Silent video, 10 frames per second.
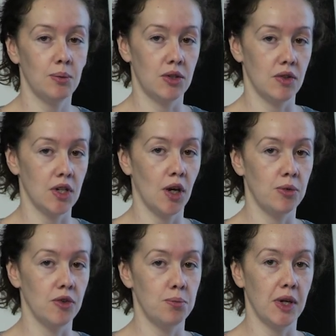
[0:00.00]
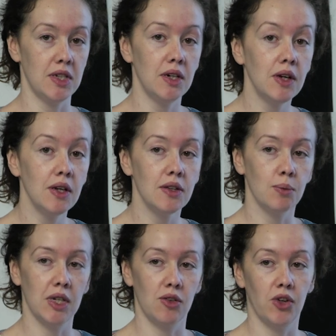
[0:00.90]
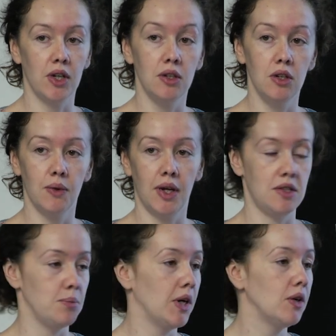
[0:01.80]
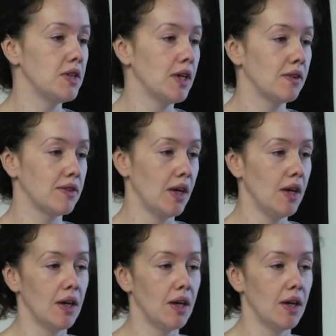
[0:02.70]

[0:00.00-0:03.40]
which are a type of bacteria that we can find new antibiotics